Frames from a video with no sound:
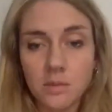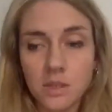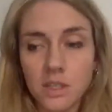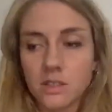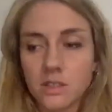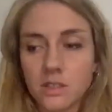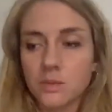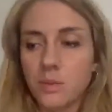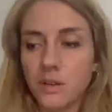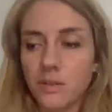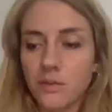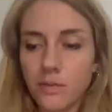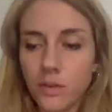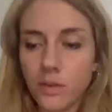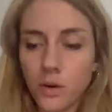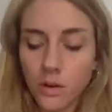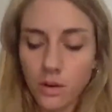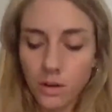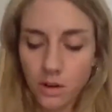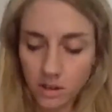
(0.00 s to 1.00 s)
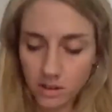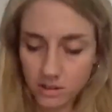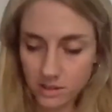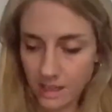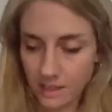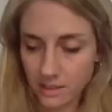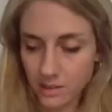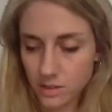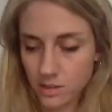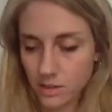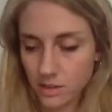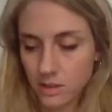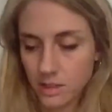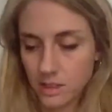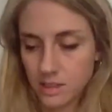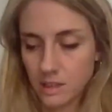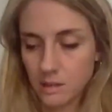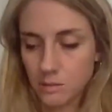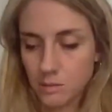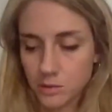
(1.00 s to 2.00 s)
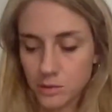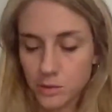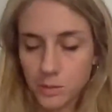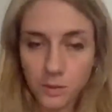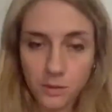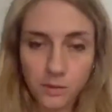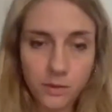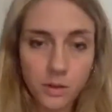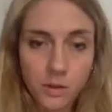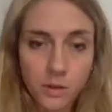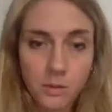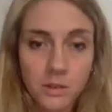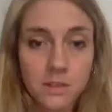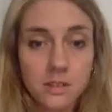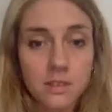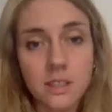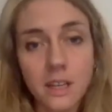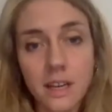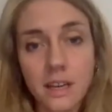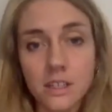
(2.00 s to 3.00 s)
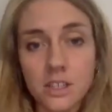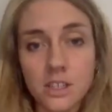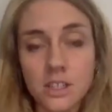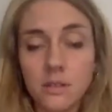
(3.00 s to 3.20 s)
because before a dancer is able to perform on stage,